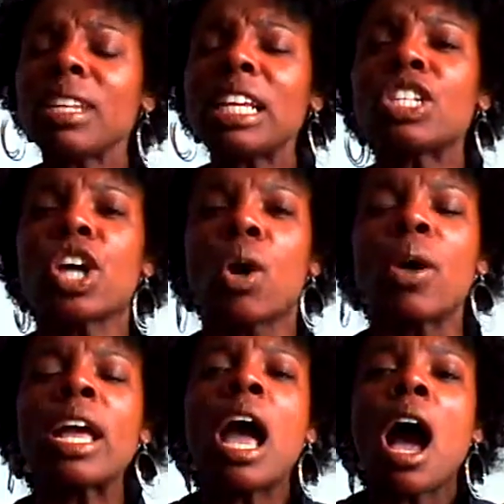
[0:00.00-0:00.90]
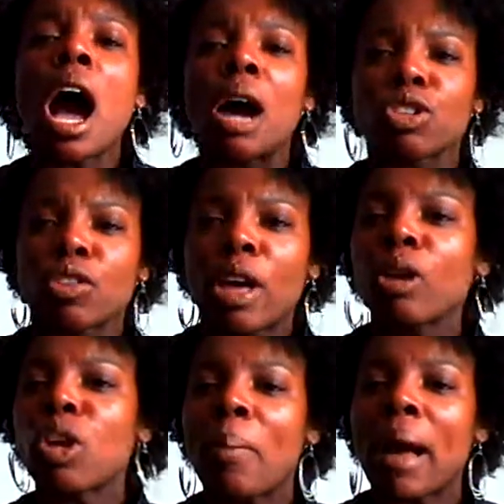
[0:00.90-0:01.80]
So, so
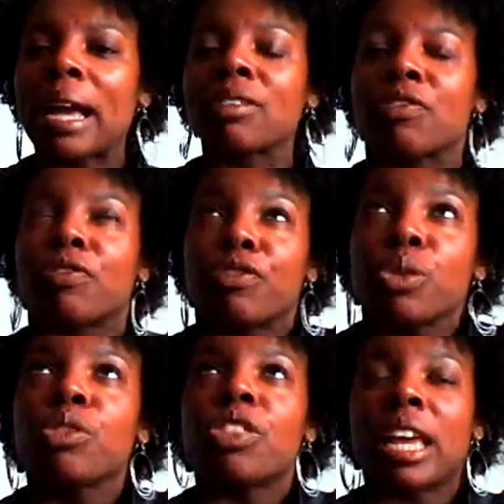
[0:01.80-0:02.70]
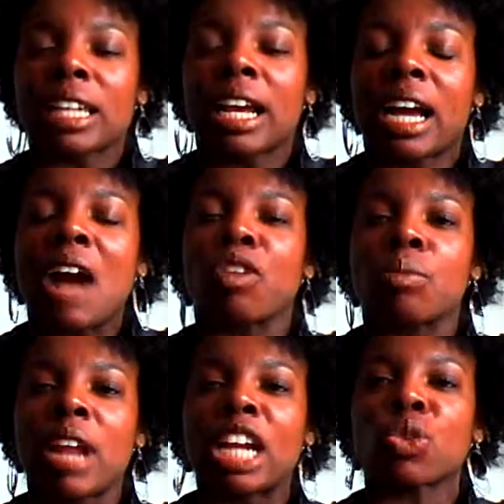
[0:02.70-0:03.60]
those are my few things I got
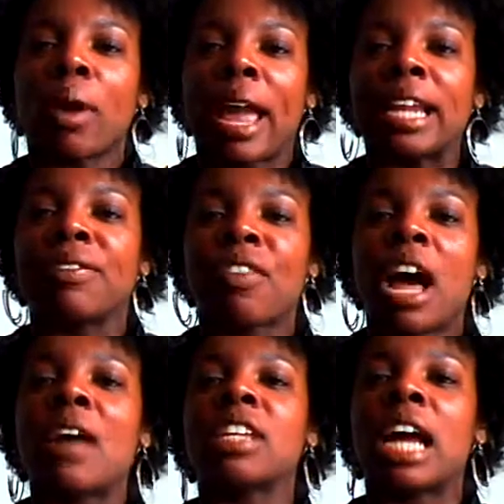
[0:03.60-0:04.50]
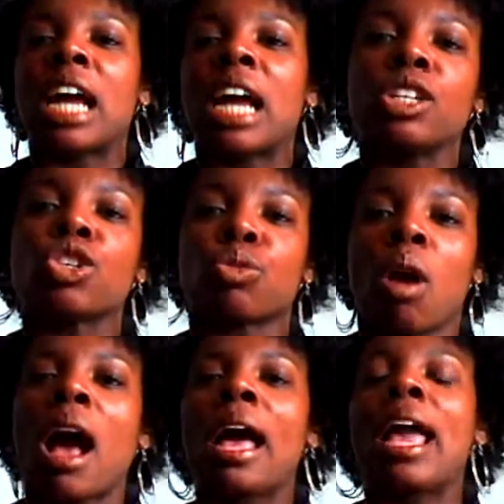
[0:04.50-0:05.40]
from Natural 85 that I did
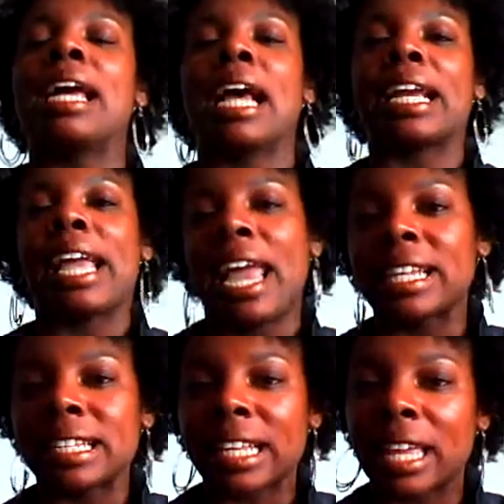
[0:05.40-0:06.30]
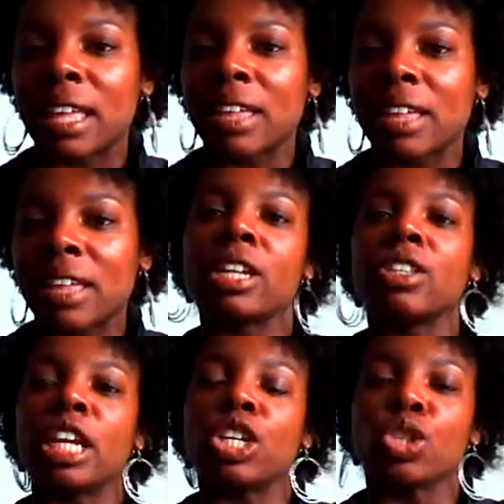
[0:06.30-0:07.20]
try, and I can say that
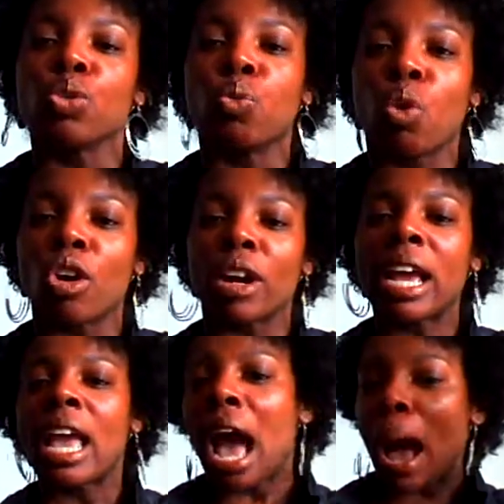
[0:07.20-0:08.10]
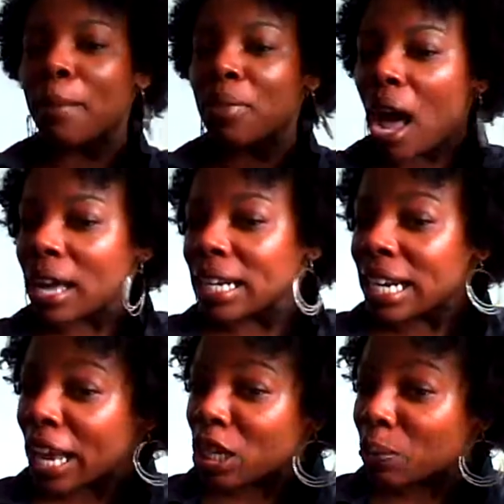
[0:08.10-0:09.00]
they do work. I'm not an
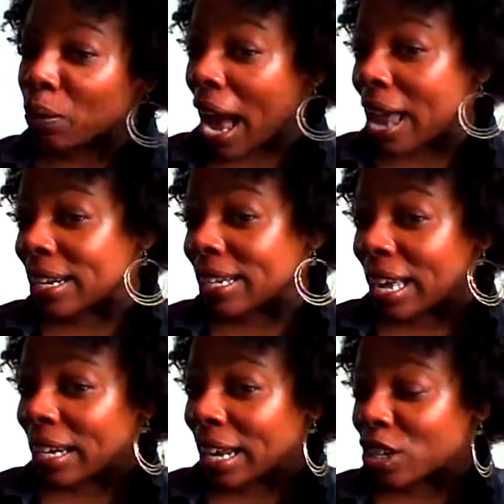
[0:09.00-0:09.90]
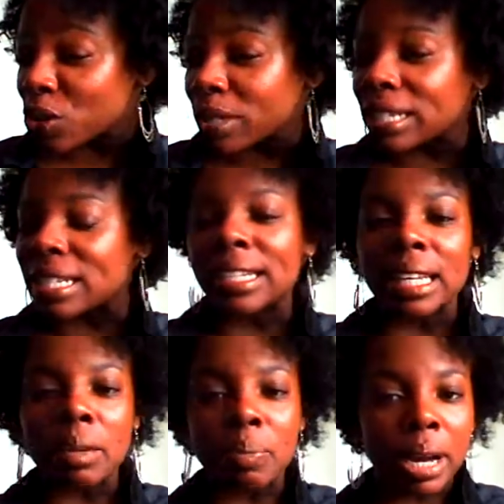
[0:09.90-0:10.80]
expert at it yet, as you can
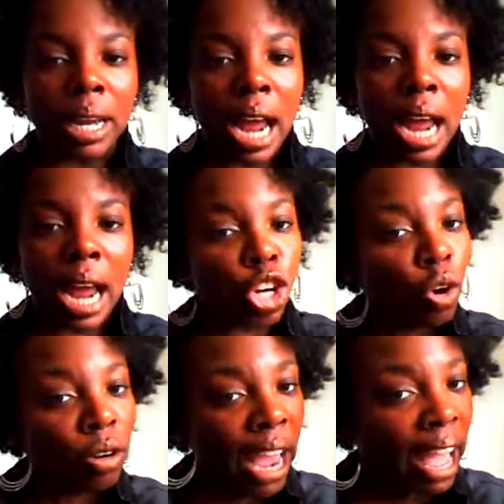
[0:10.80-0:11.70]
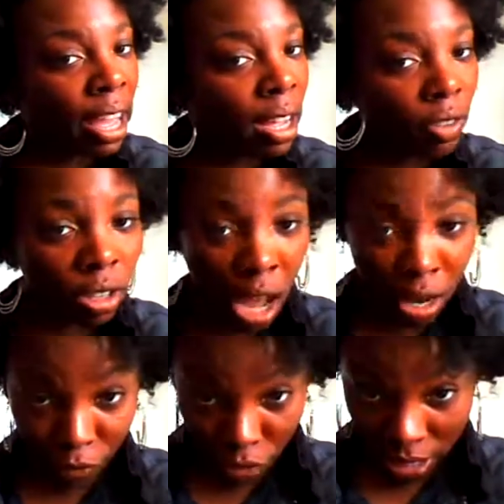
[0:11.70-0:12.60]
see, but I don't have a
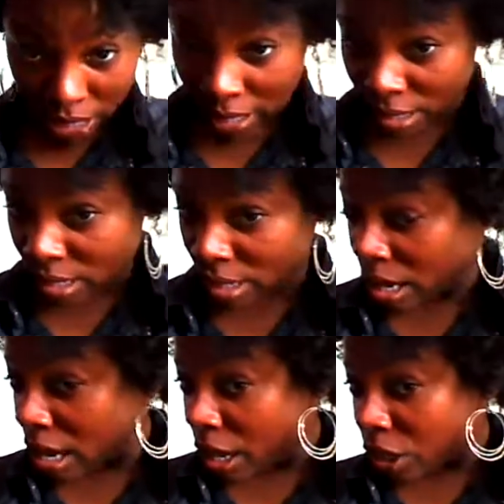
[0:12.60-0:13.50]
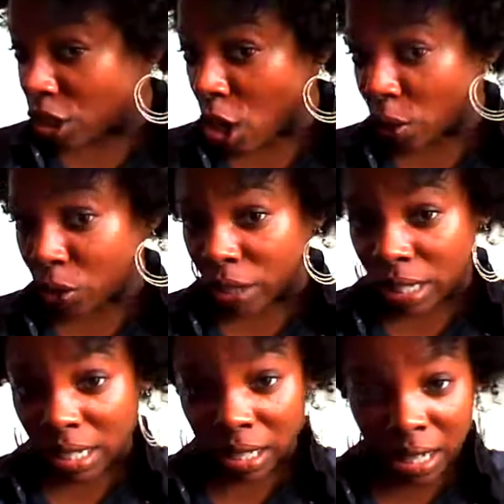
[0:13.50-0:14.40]
lot of frizz, and you can
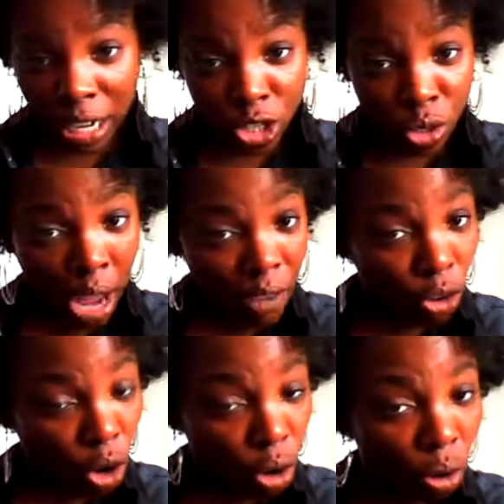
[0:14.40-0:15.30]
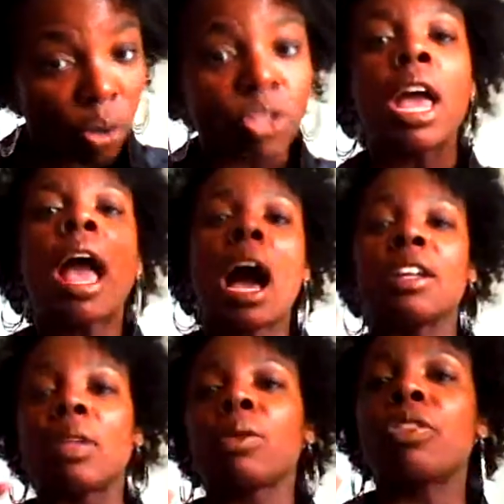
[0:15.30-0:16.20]
see that I do have curls.
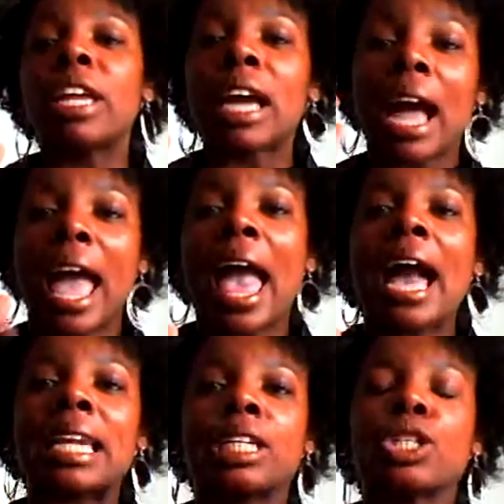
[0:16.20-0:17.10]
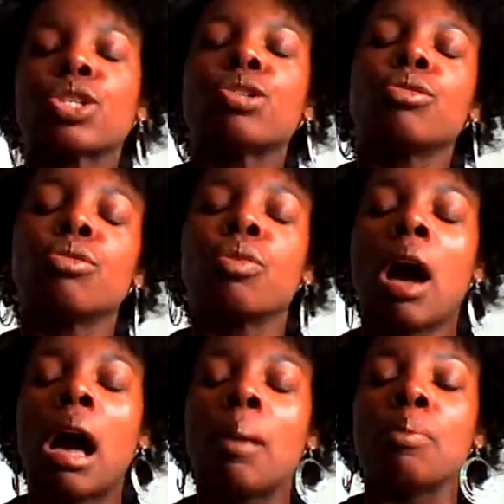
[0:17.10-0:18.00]
Another thing I added to
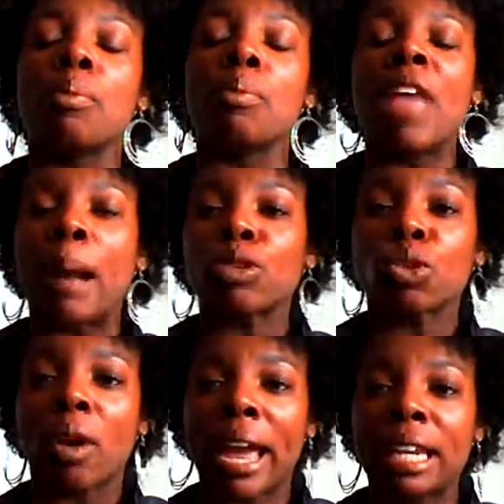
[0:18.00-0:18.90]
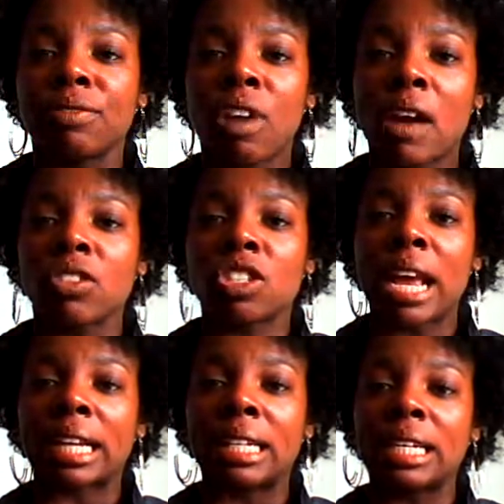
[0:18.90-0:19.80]
Natural 85's
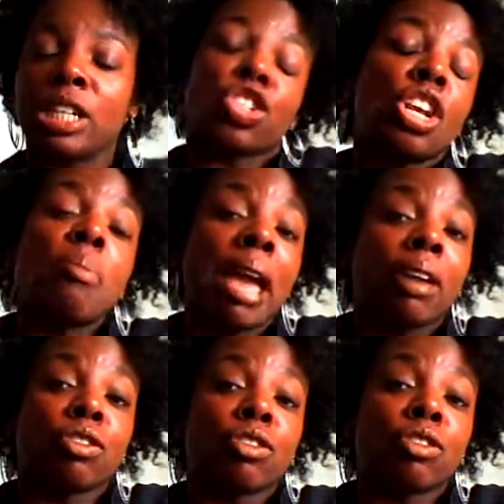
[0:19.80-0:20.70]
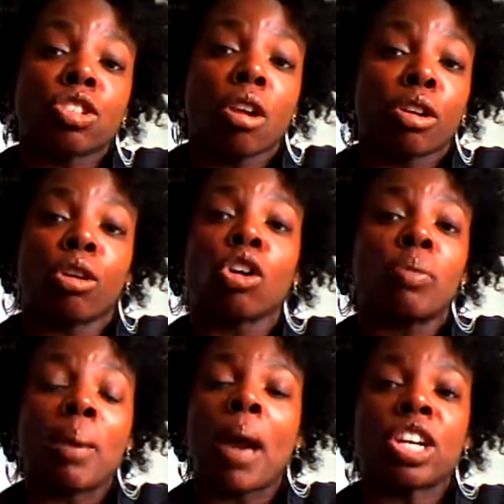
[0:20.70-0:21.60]
technique, and she may do this on her own,
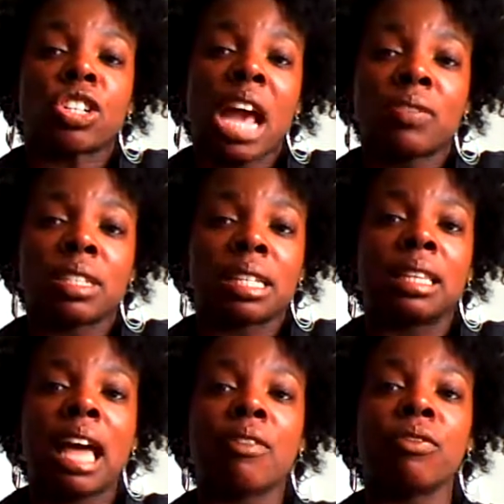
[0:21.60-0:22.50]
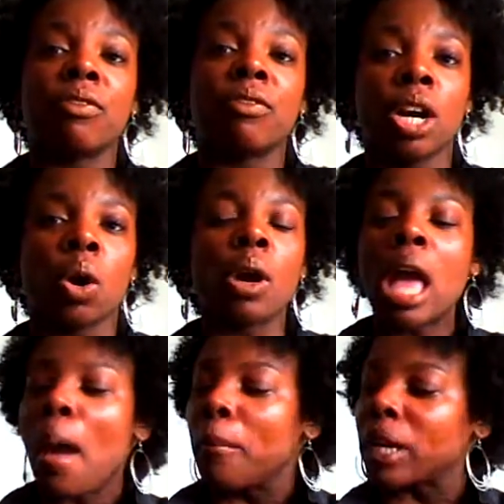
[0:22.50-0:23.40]
and maybe I just haven't seen that video,
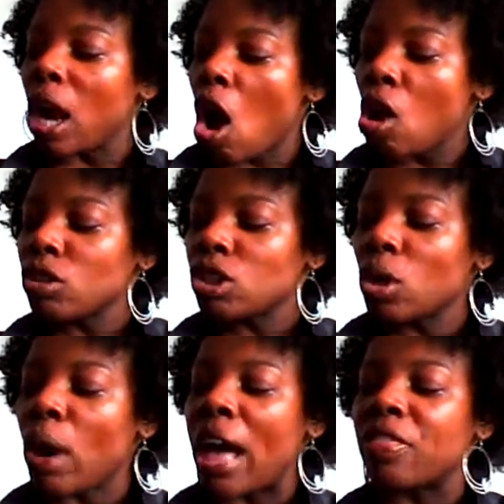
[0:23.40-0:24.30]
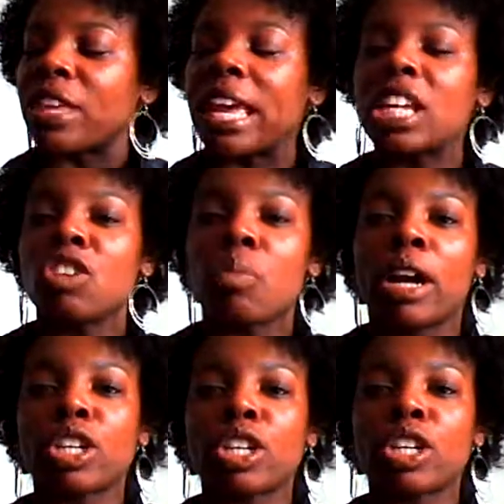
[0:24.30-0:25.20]
but I also, at the end of
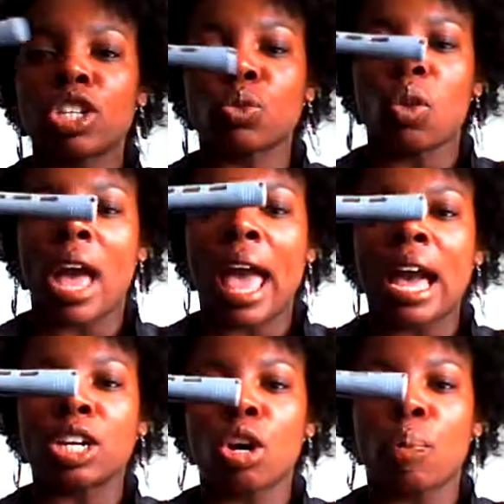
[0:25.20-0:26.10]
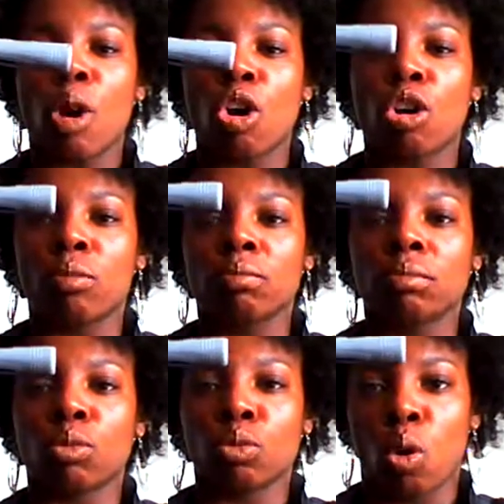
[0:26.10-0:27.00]
my twist, will add a perm
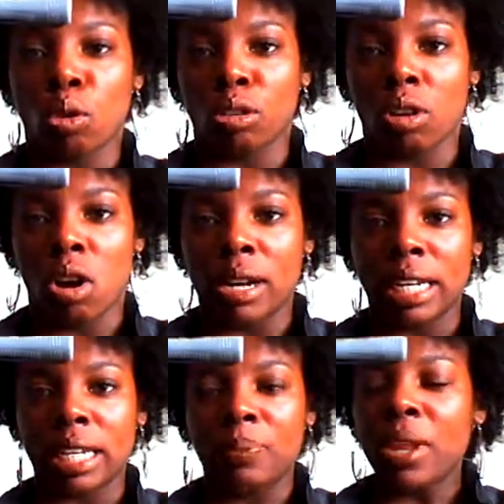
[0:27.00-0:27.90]
roller on it.